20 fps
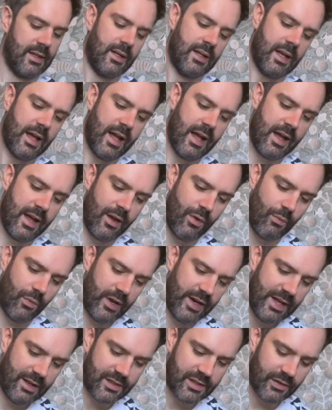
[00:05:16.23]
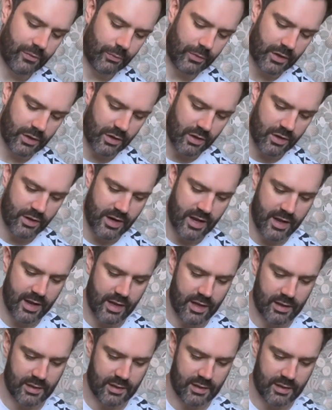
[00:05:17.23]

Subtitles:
What else have we got on here?